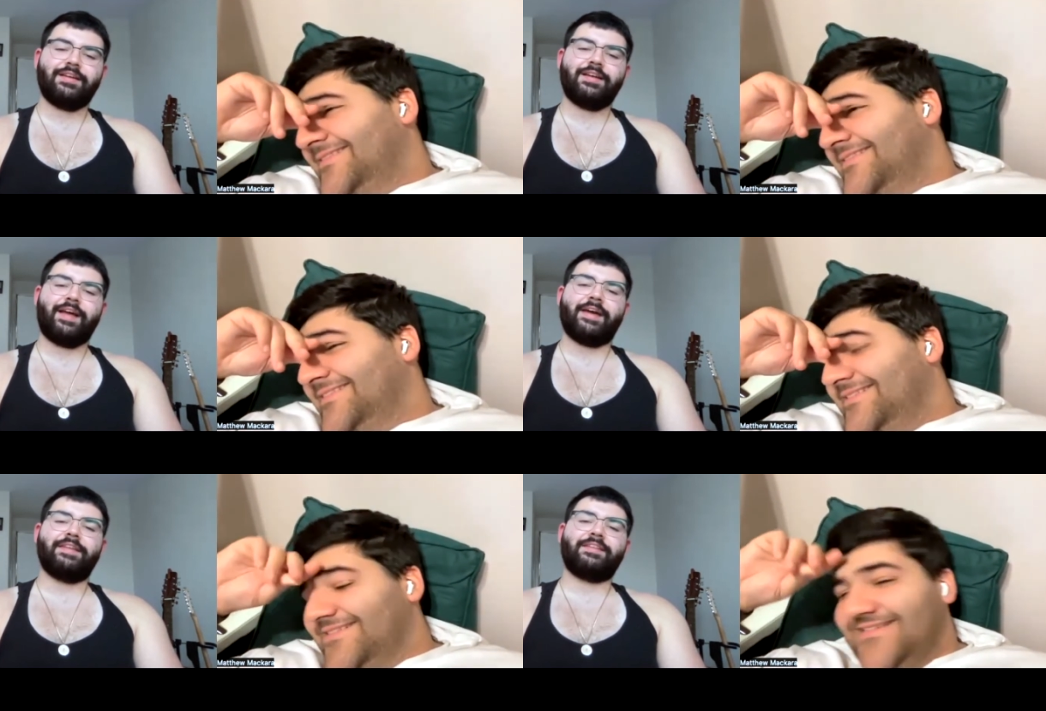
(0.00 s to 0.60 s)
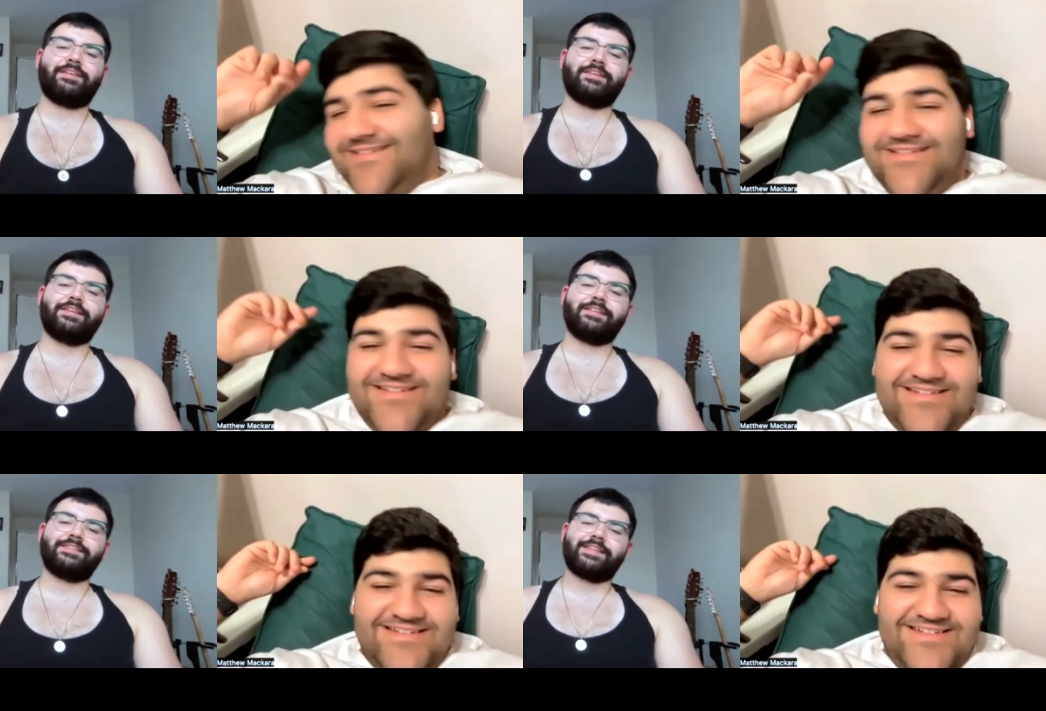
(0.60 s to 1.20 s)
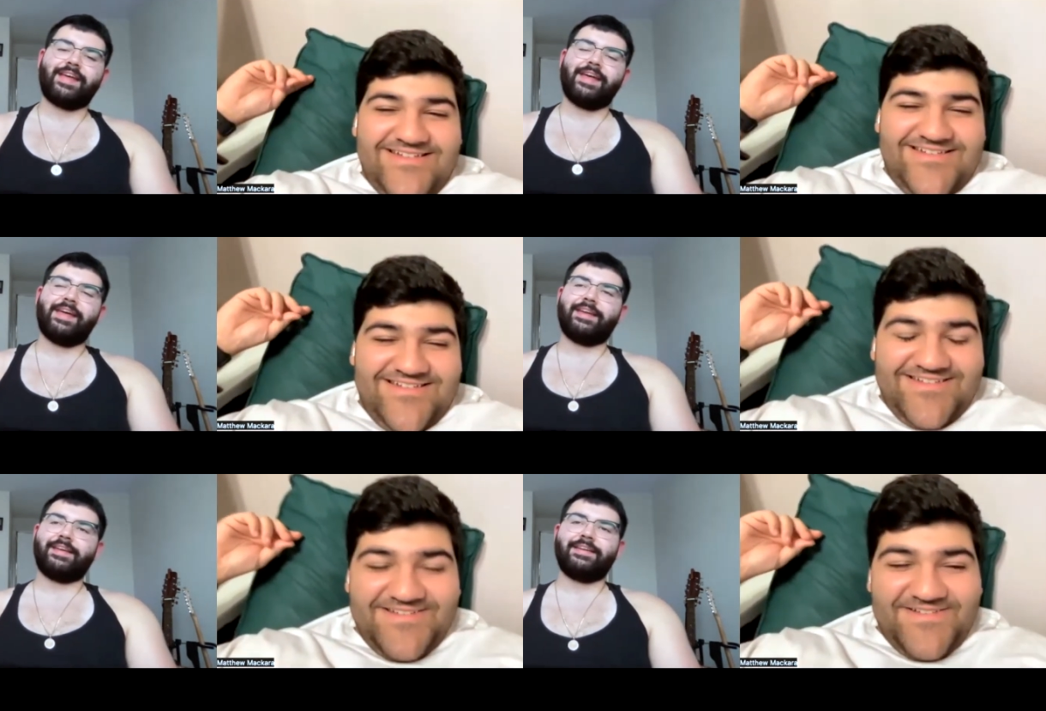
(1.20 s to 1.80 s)
Speaker 1: And there is
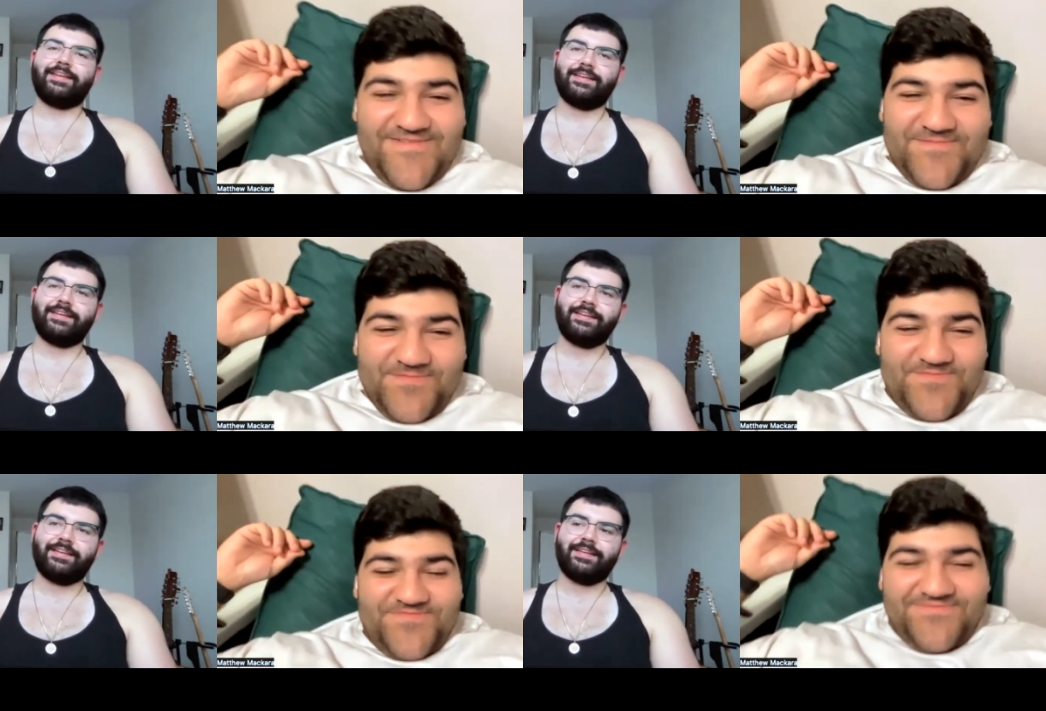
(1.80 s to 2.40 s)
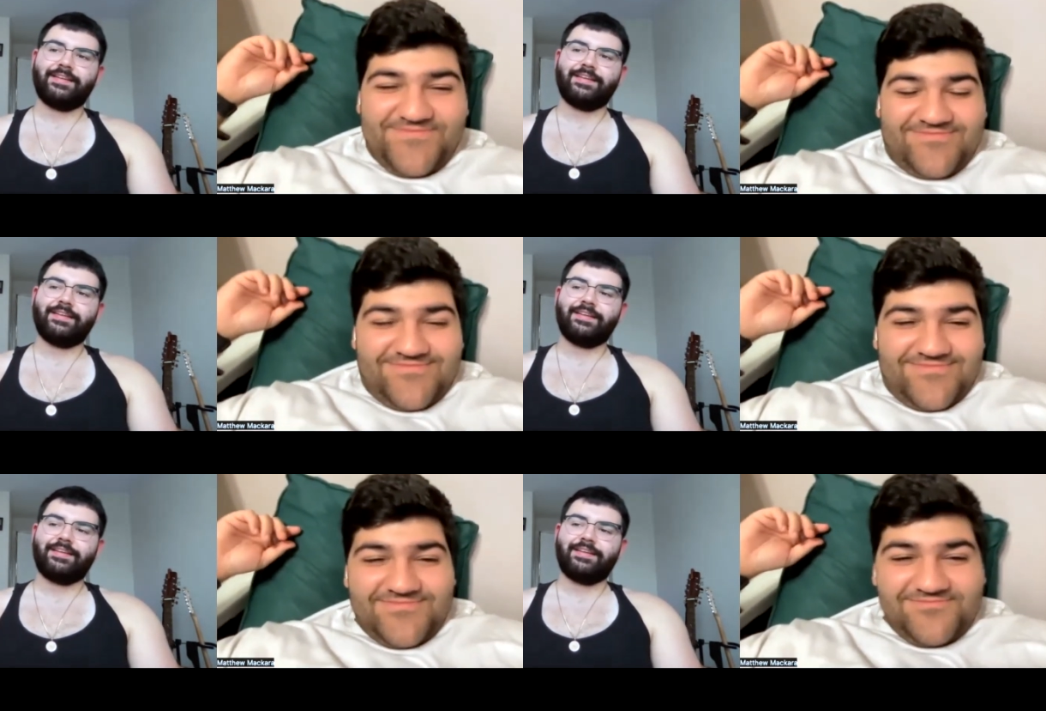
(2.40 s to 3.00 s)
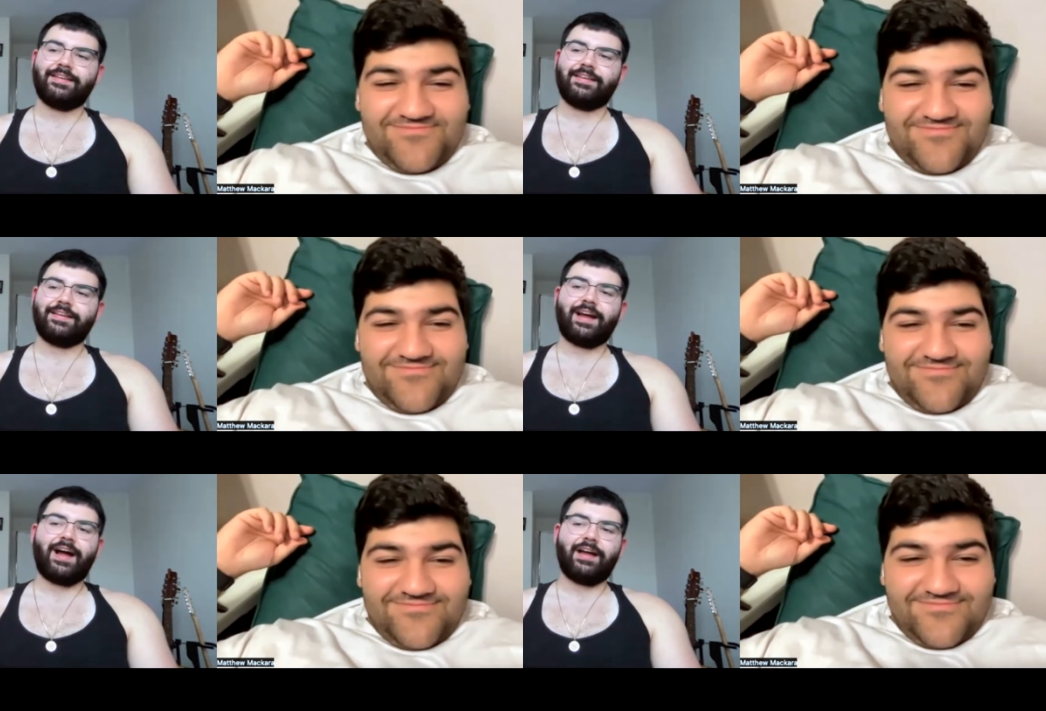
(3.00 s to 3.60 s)
a
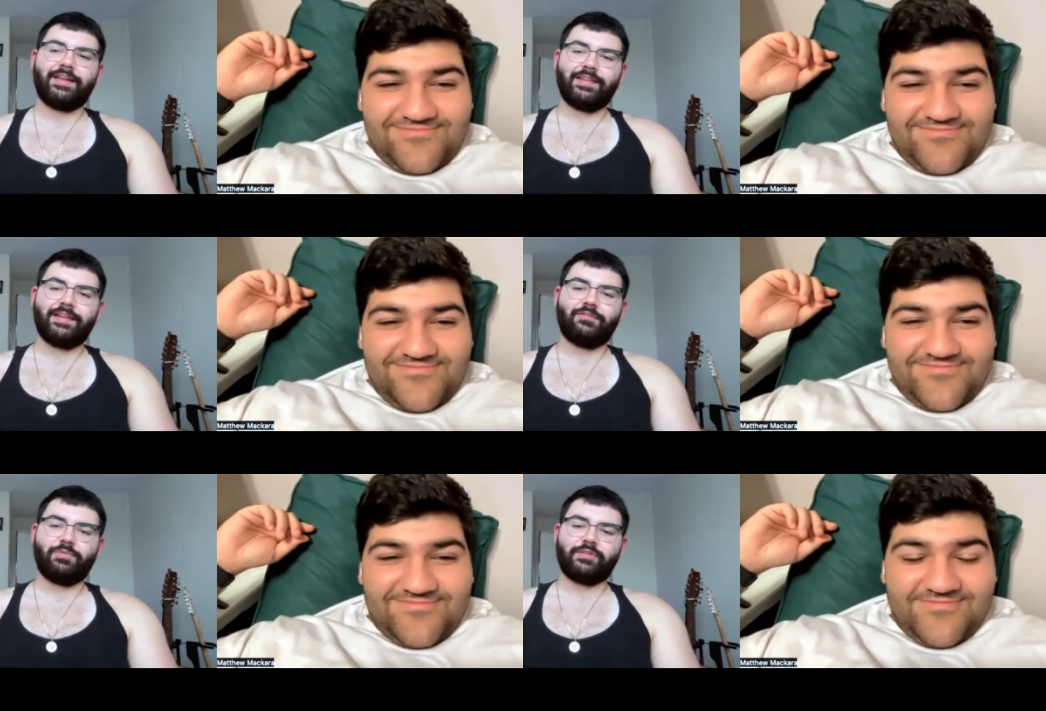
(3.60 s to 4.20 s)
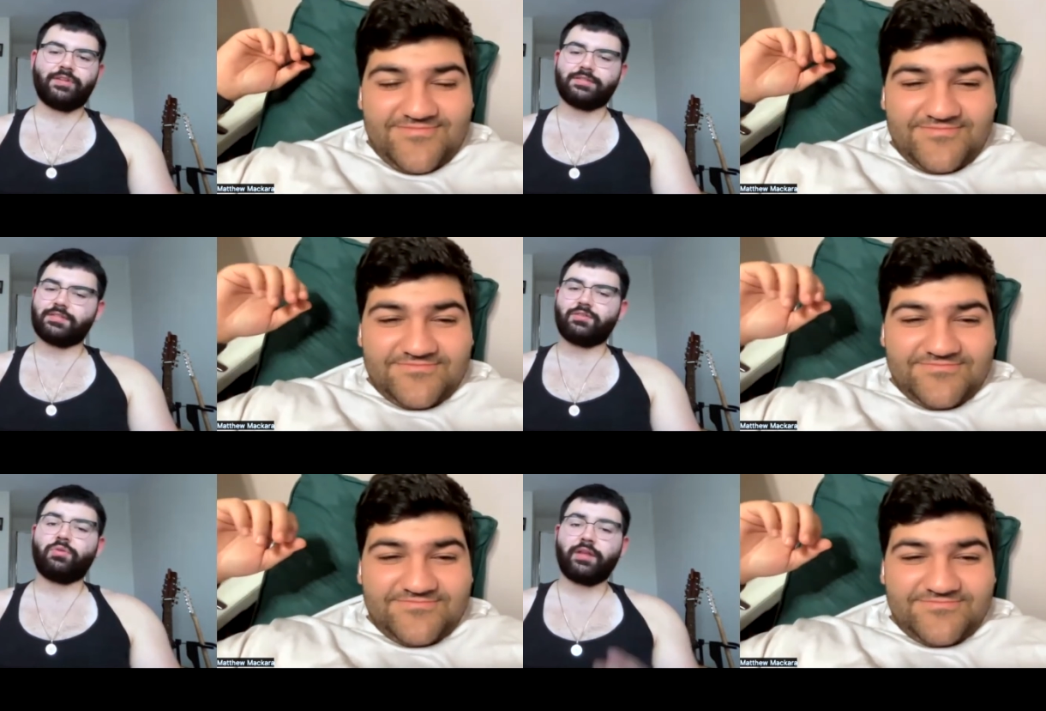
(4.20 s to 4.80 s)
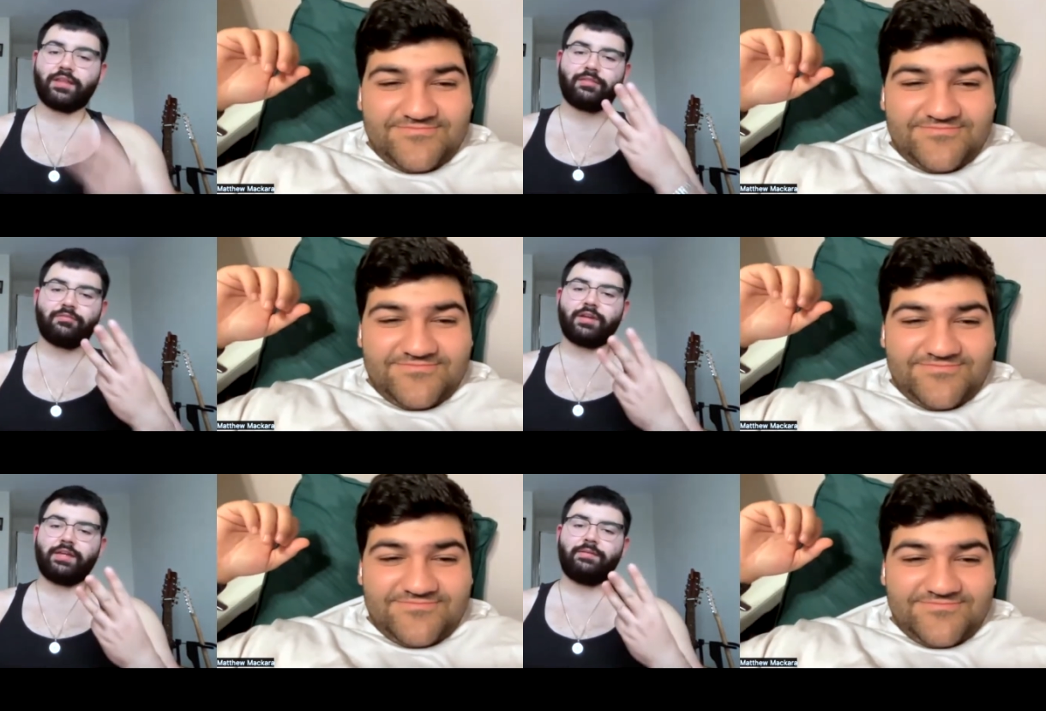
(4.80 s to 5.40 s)
guy in there with us. It's only a
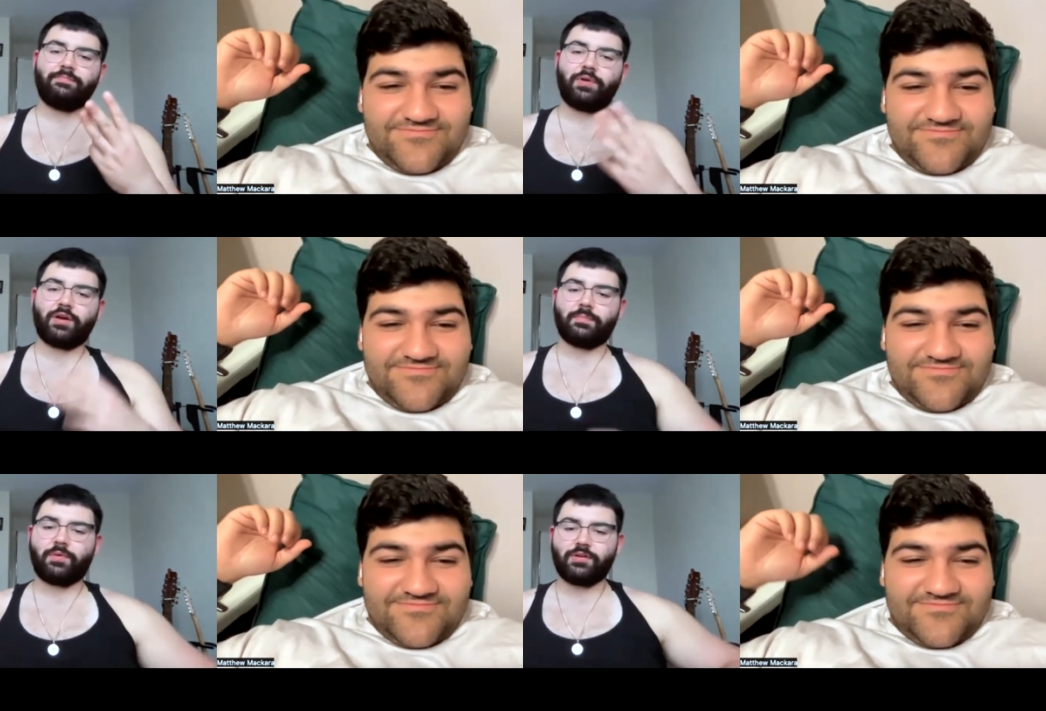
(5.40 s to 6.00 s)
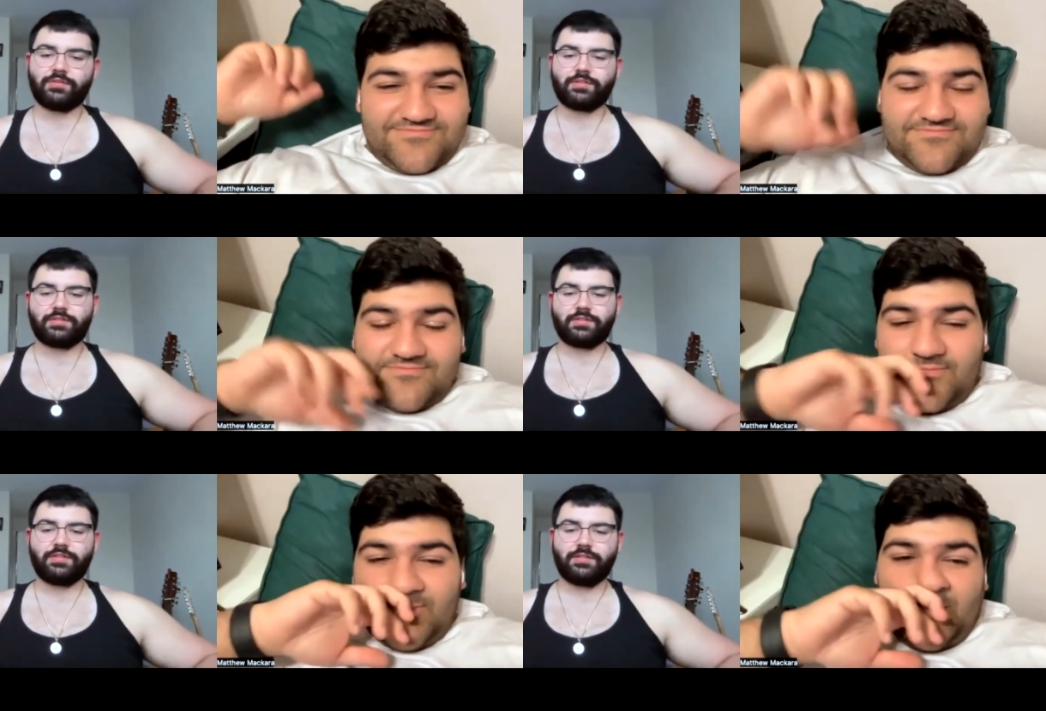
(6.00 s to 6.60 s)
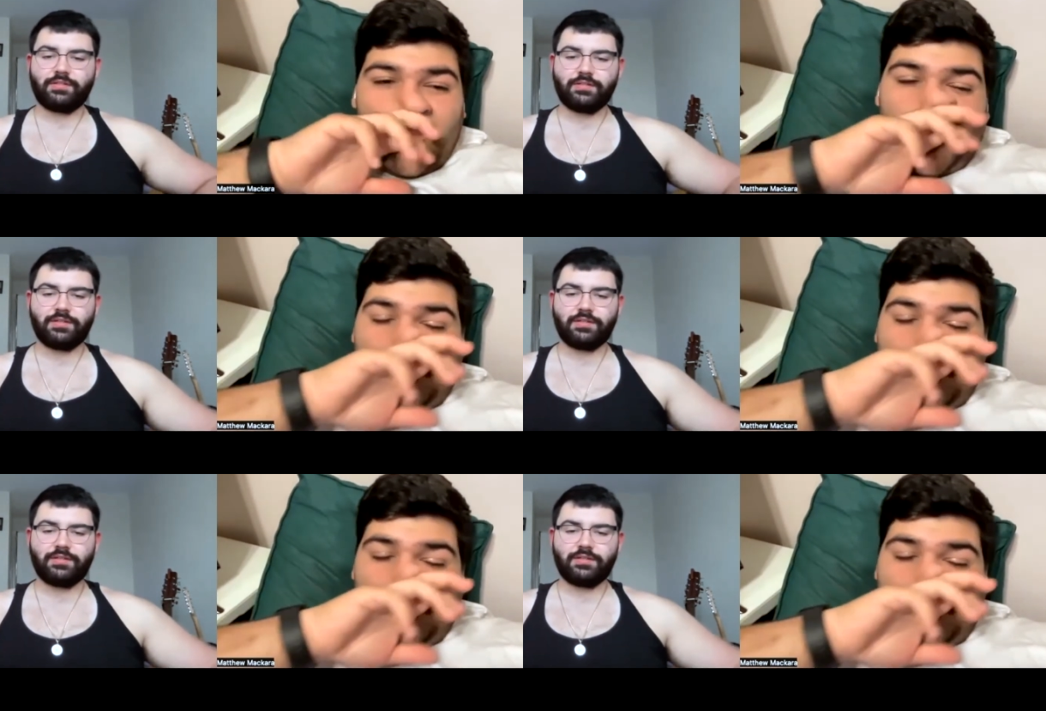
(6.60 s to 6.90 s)
three per person